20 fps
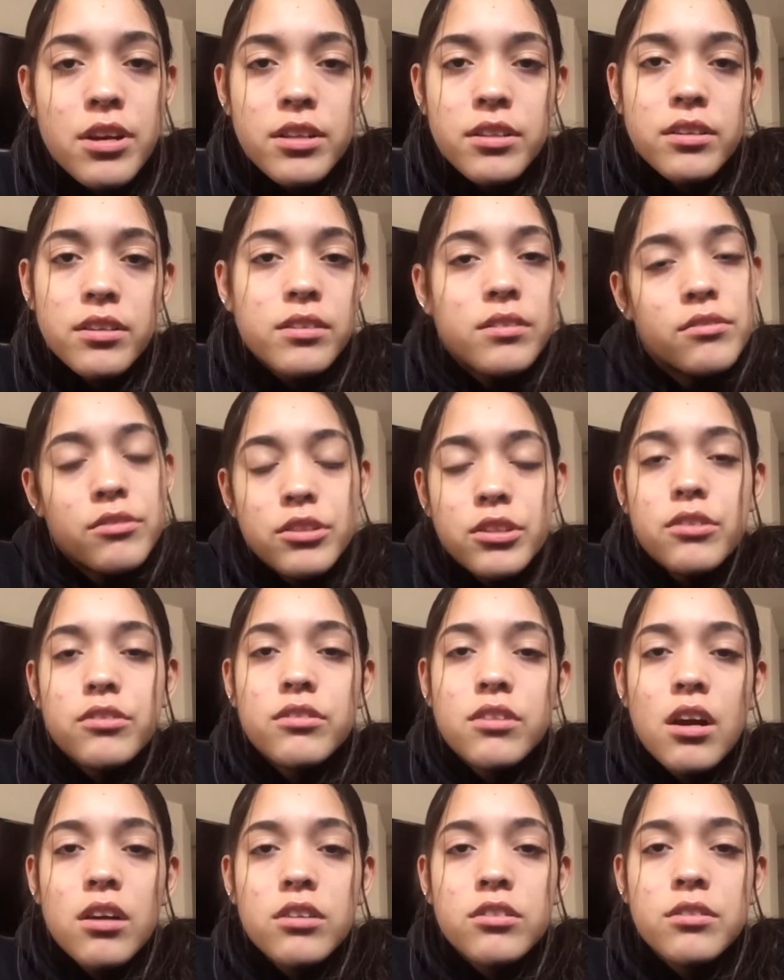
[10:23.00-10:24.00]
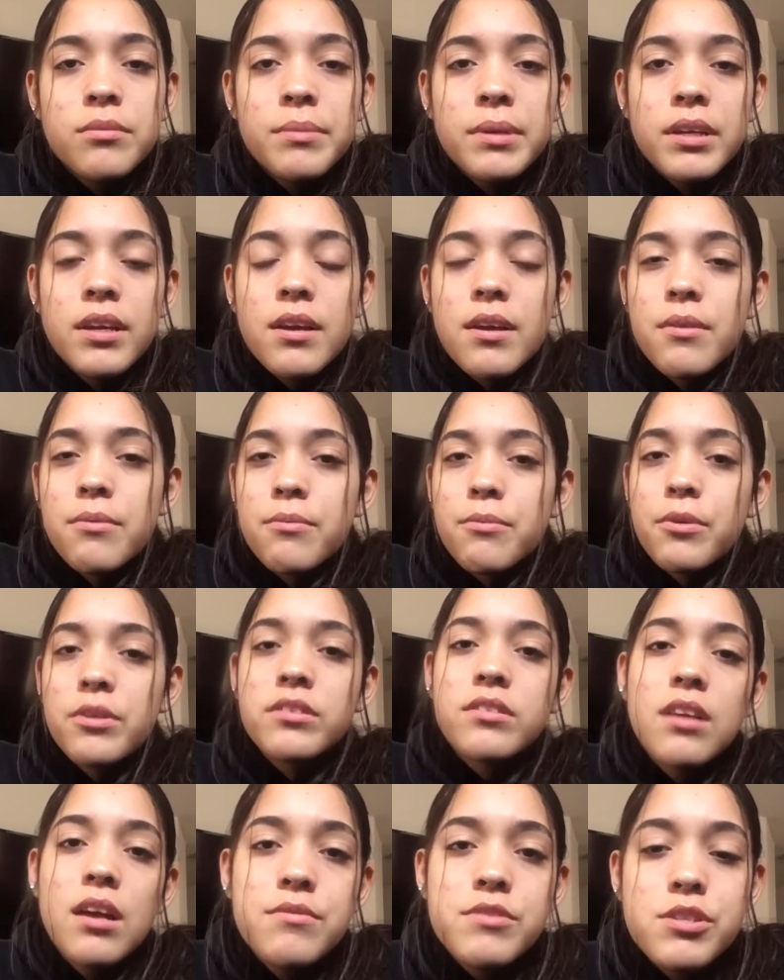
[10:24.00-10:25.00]
try to, talk to me. And
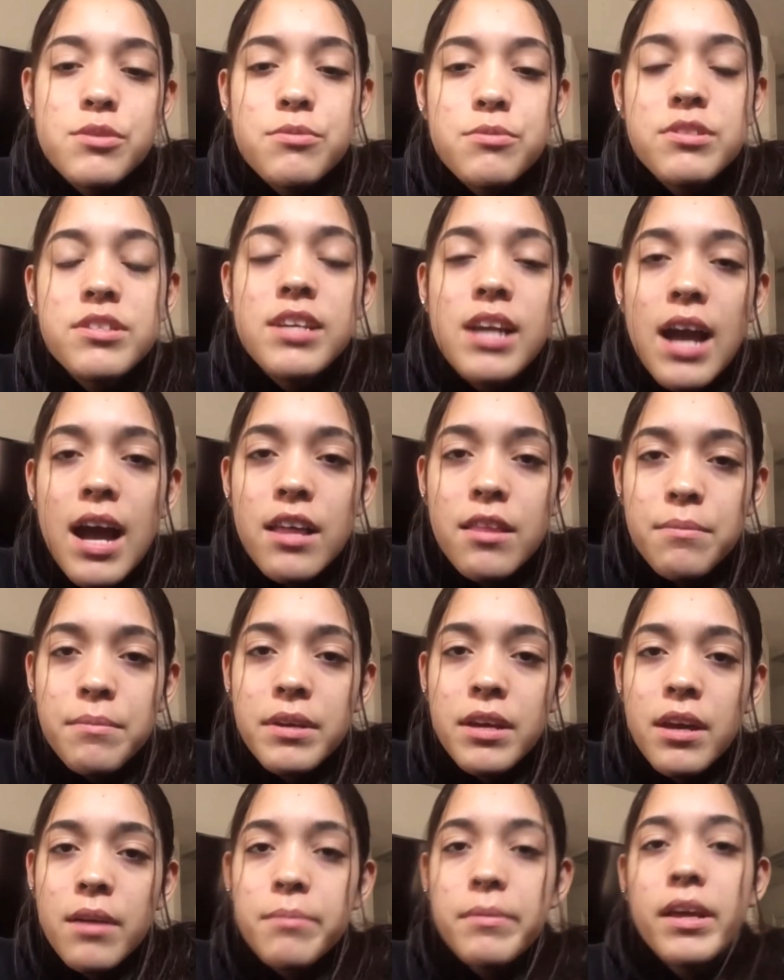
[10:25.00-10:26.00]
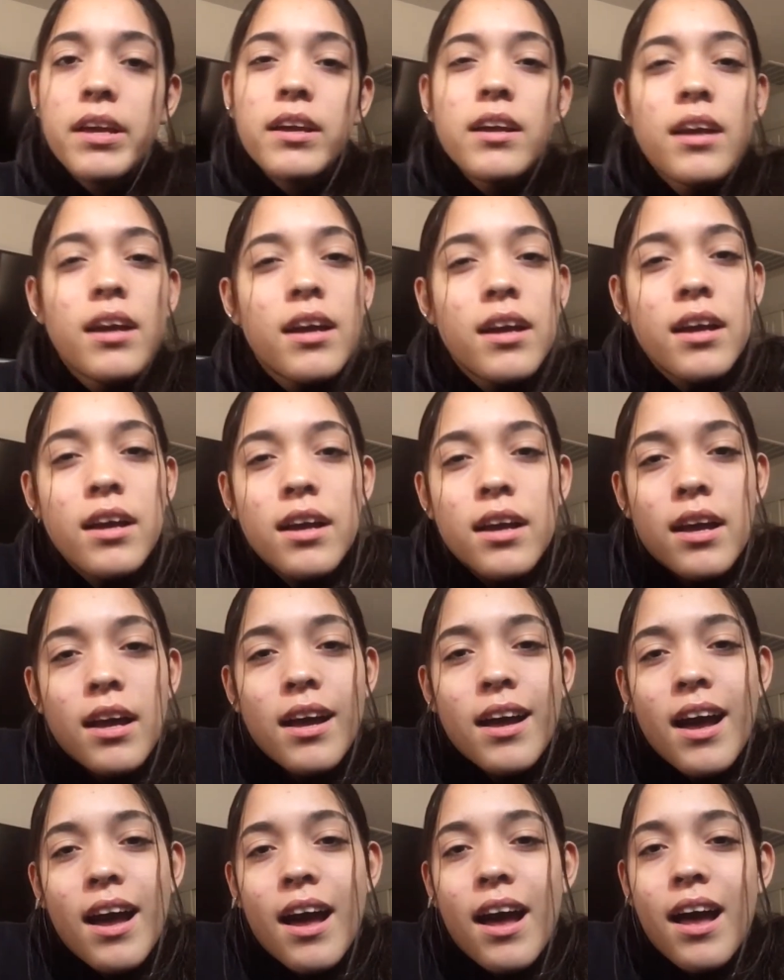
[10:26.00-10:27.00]
one time she will say hi to me. I'm like,
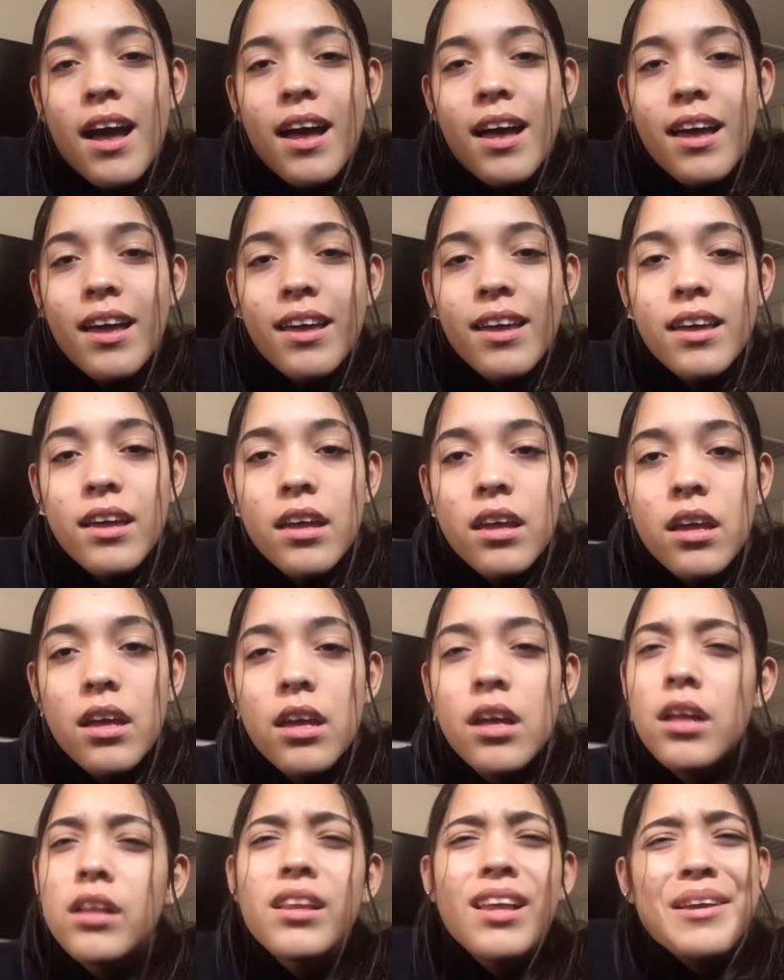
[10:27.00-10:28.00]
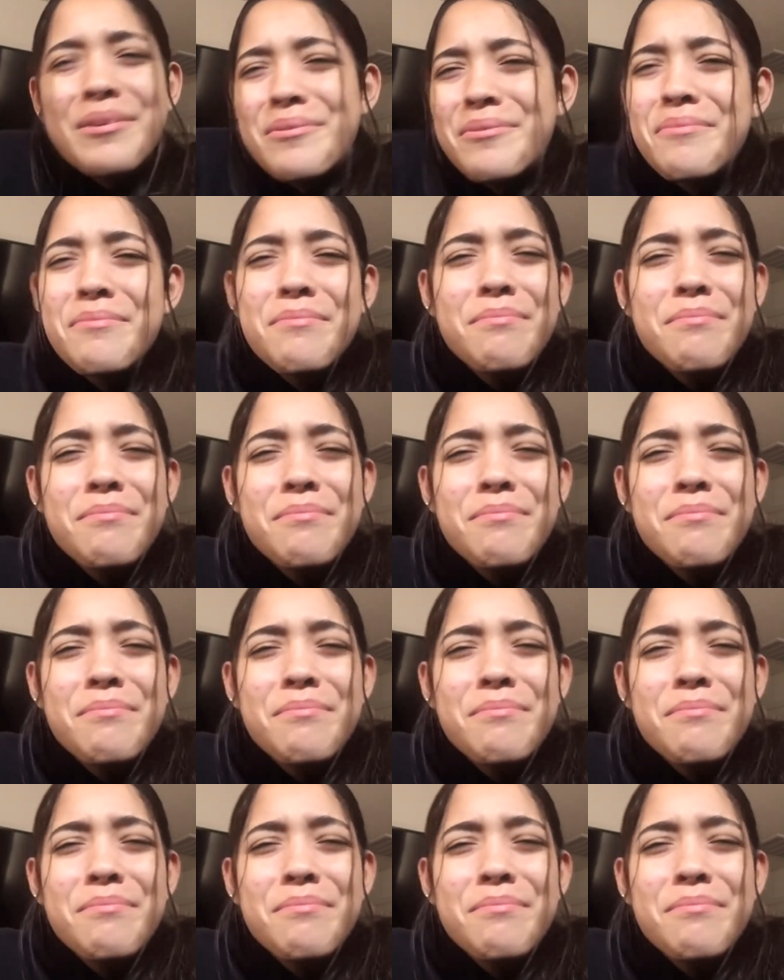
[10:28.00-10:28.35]
hi. Like,